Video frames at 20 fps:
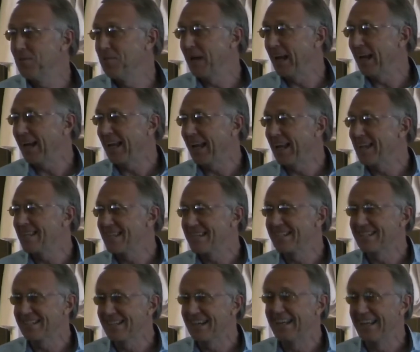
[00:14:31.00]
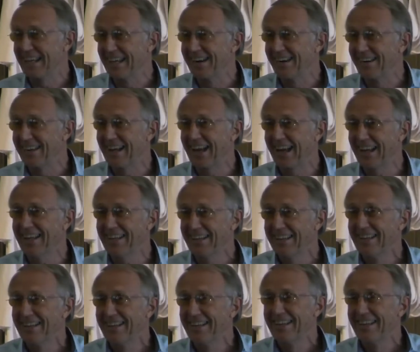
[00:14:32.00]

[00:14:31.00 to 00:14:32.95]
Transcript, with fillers: you better get to the training, okay?